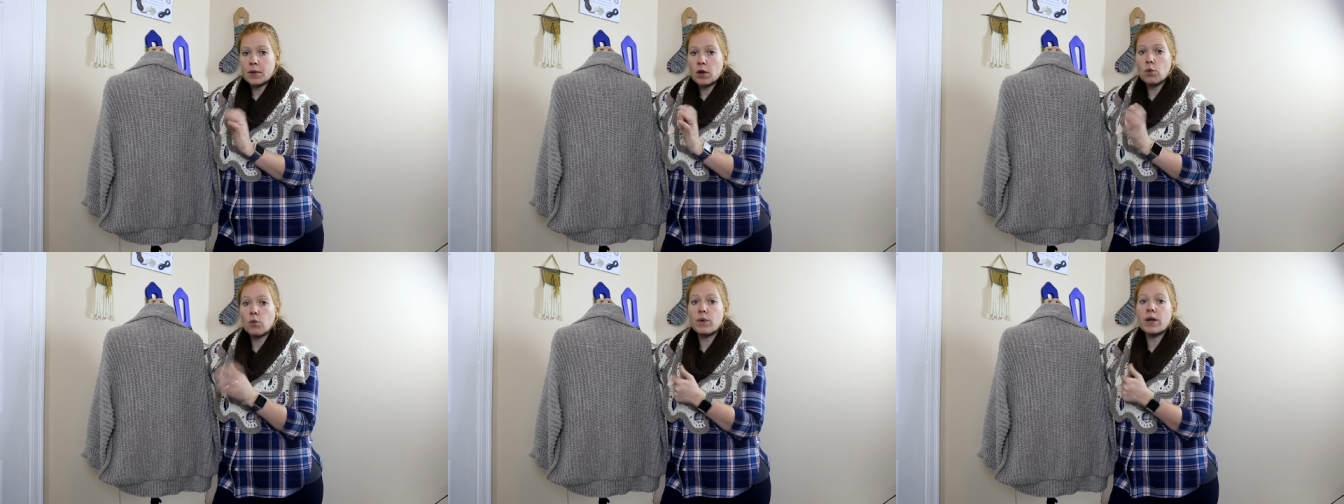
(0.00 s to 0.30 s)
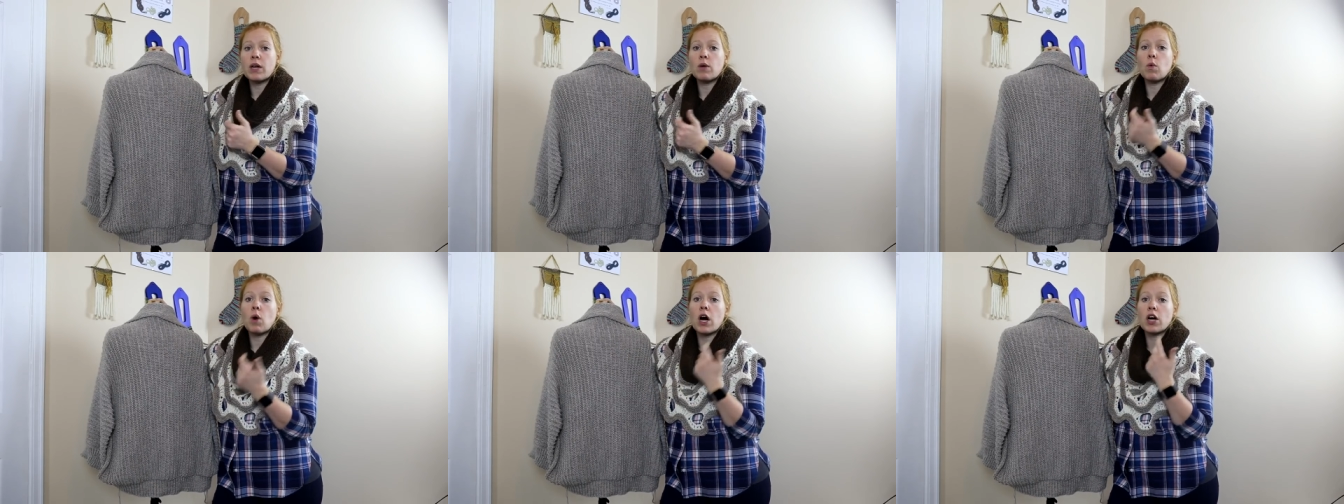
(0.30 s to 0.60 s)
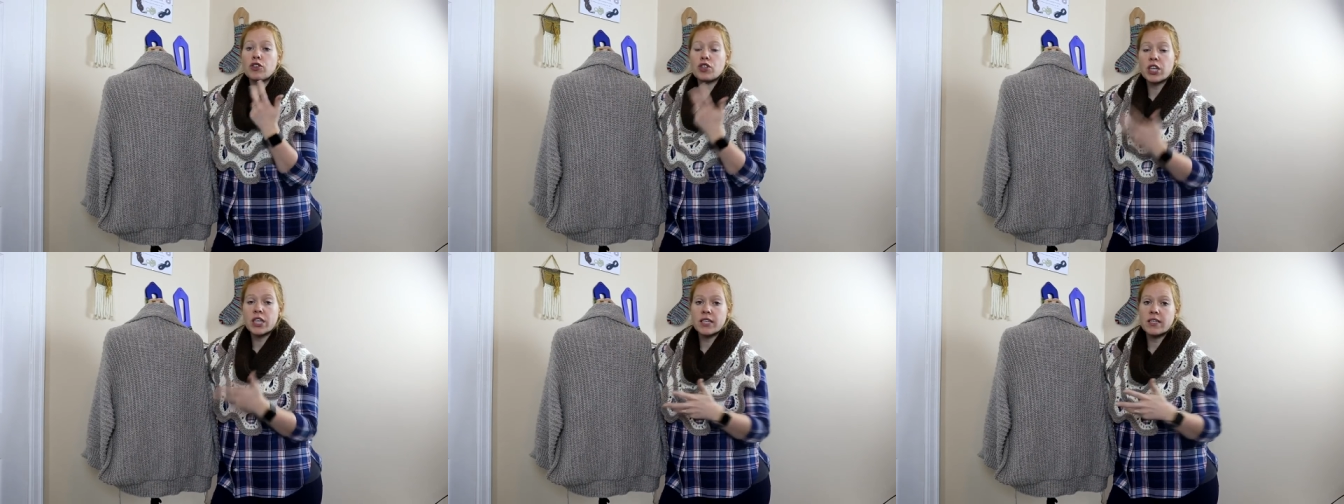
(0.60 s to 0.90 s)

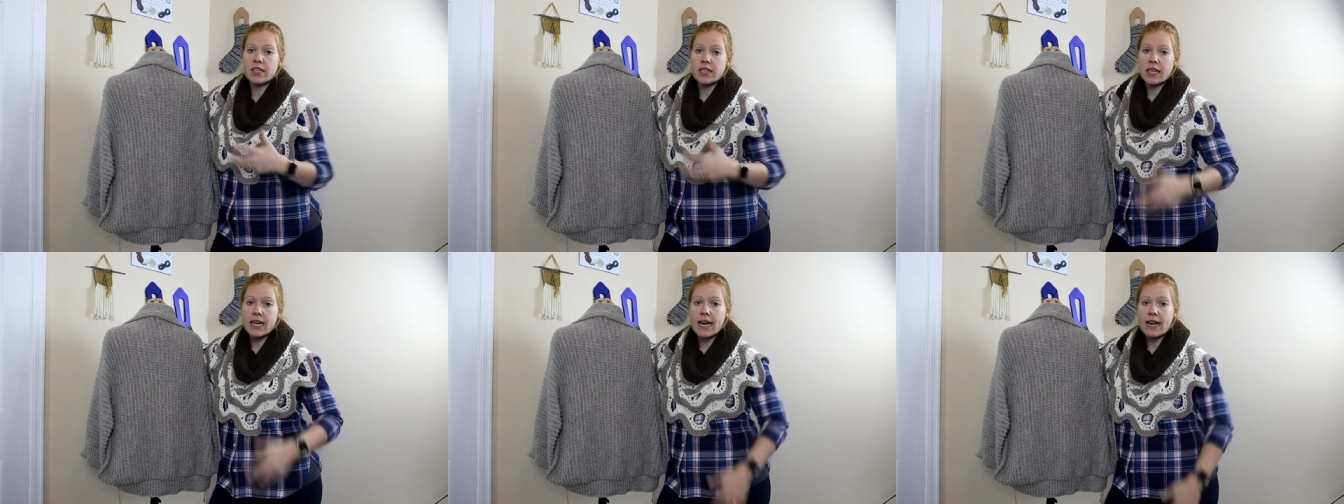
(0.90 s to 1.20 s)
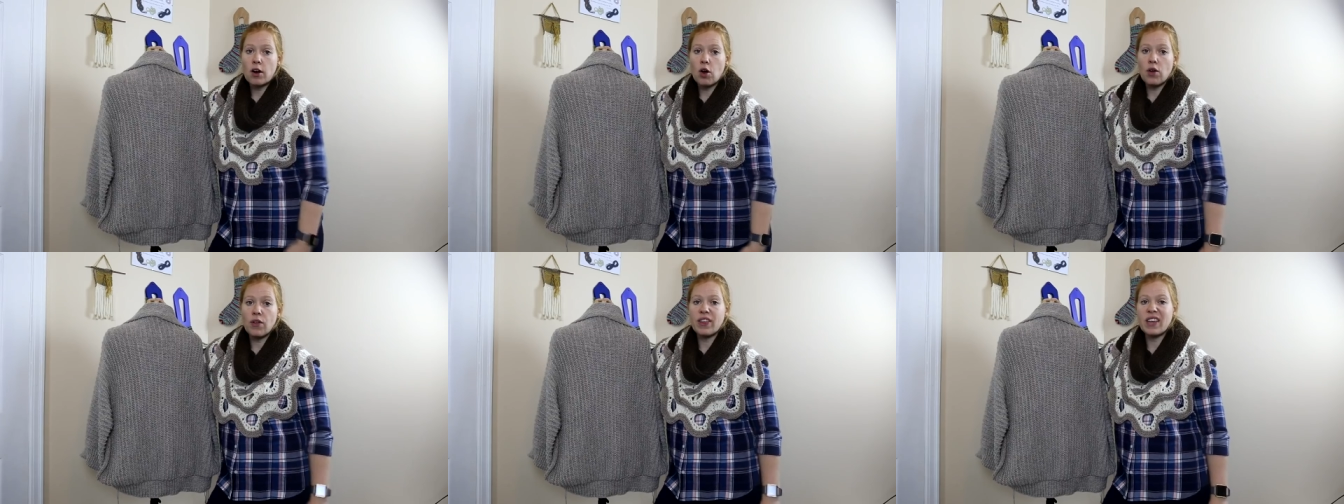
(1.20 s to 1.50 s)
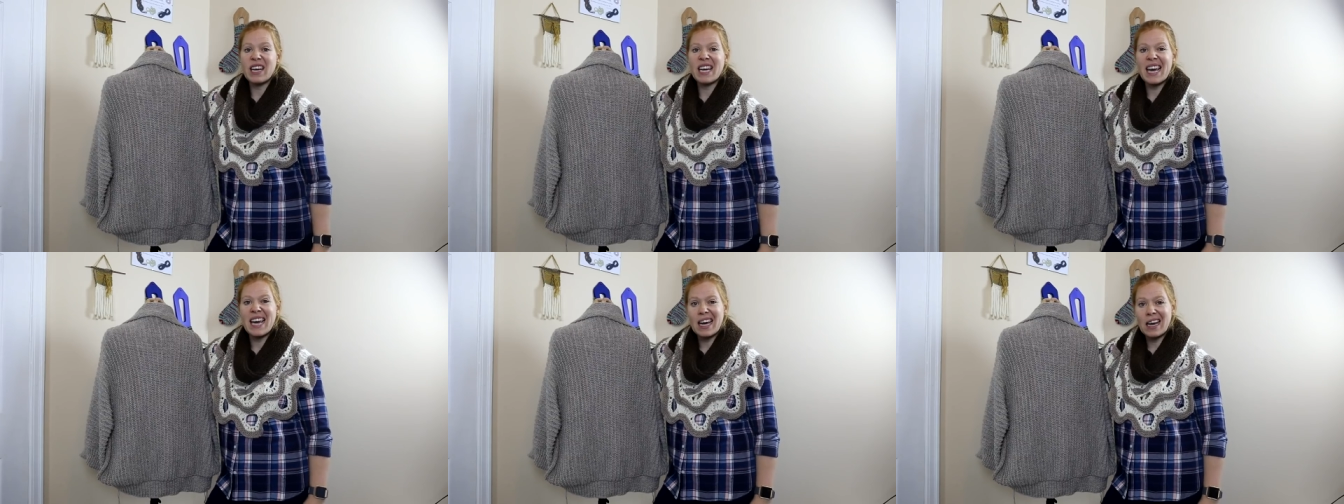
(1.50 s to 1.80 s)
rewash it to get all
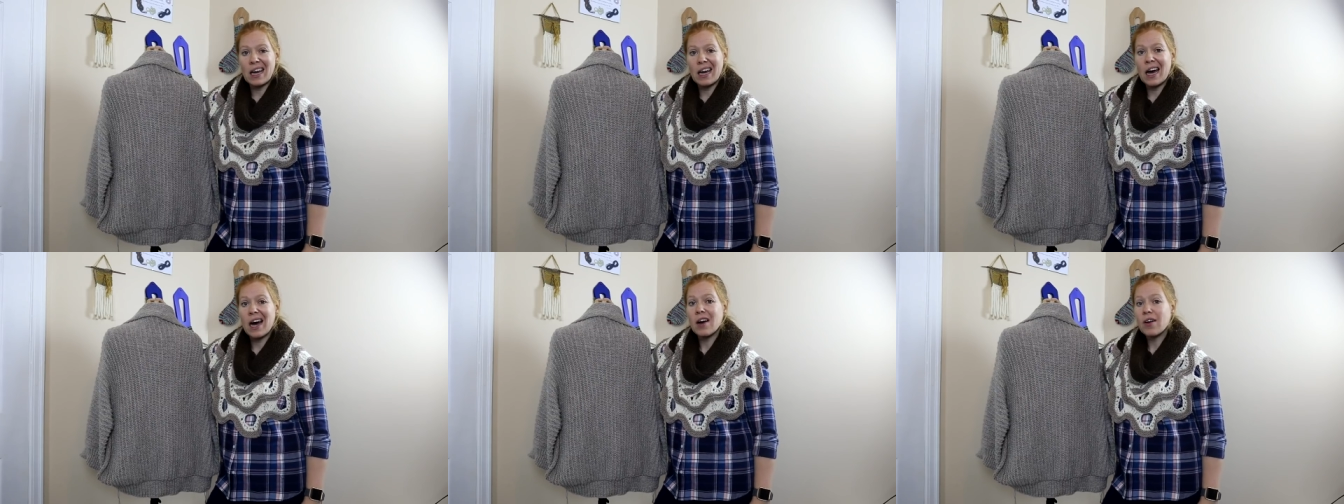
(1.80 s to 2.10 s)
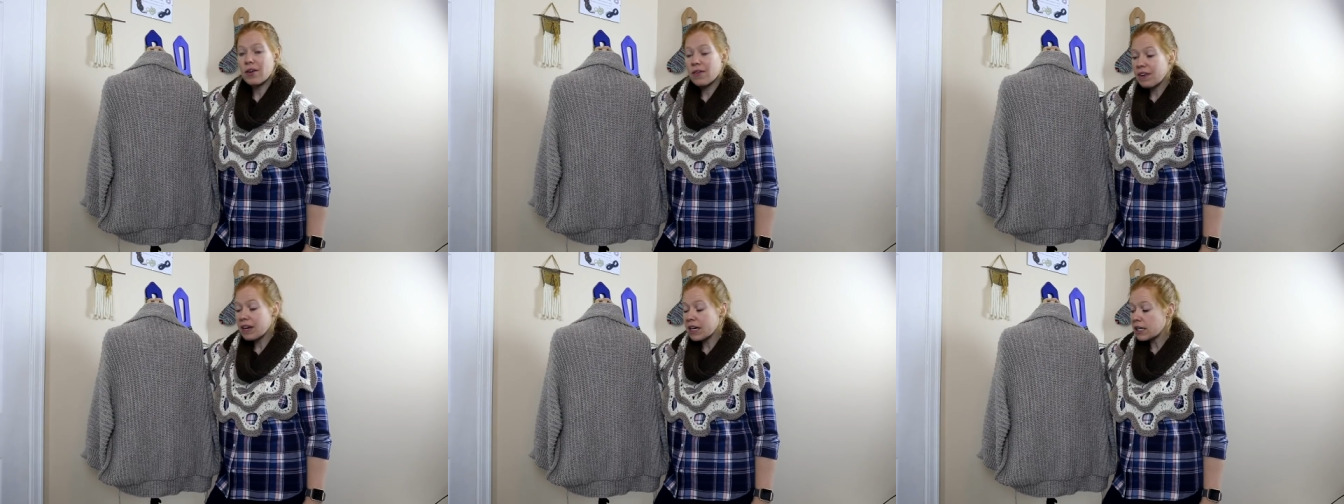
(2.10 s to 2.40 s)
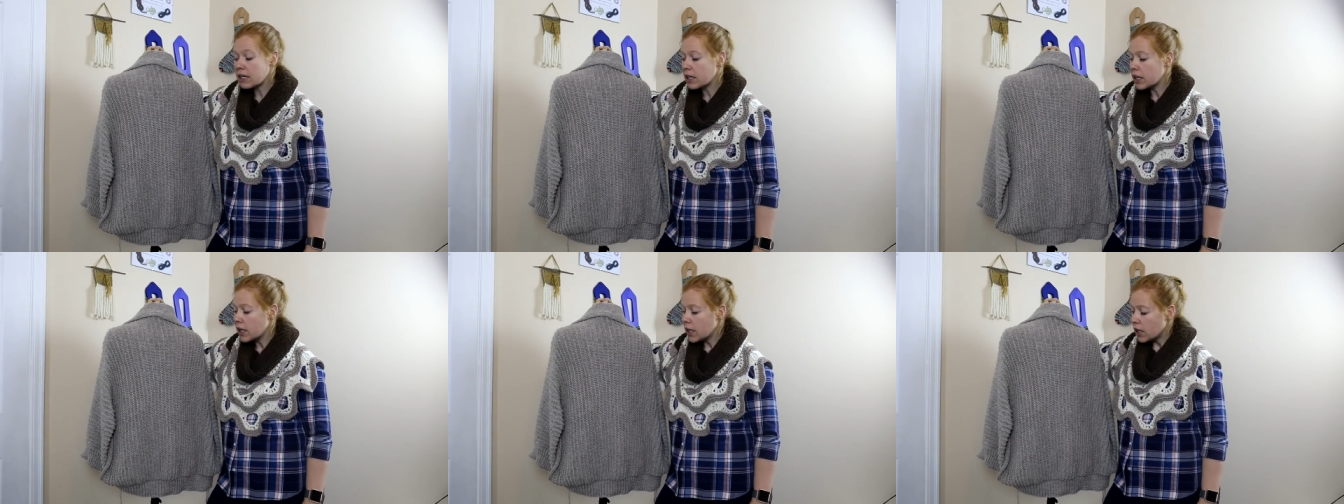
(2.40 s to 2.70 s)
the kink out of
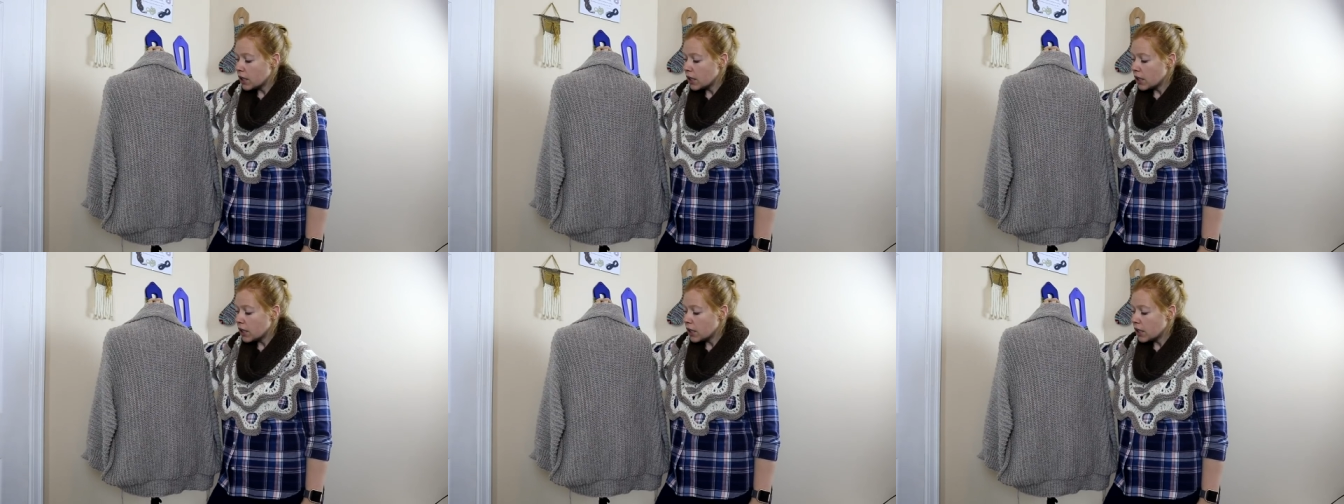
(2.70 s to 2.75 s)
it.